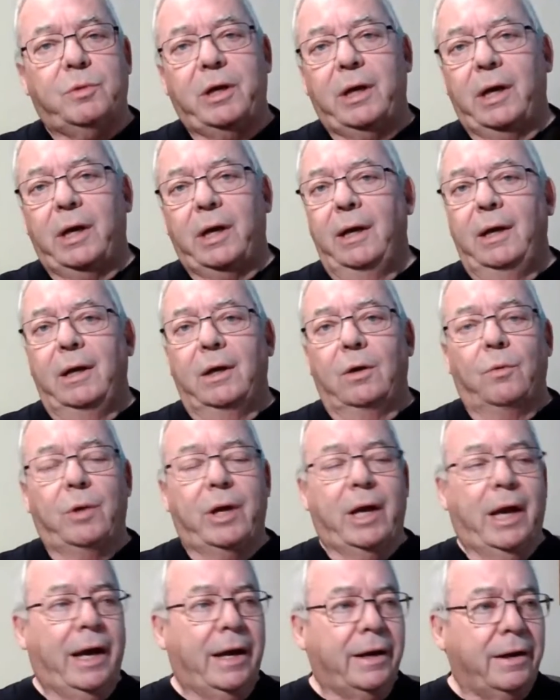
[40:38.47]
We
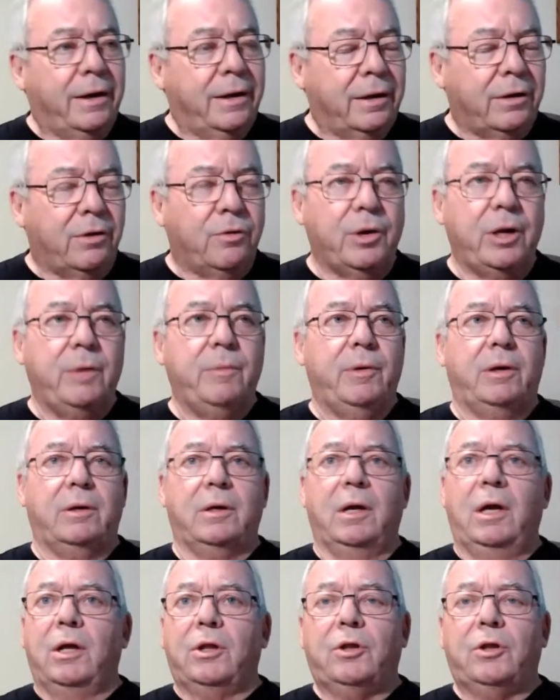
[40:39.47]
we had an agreement.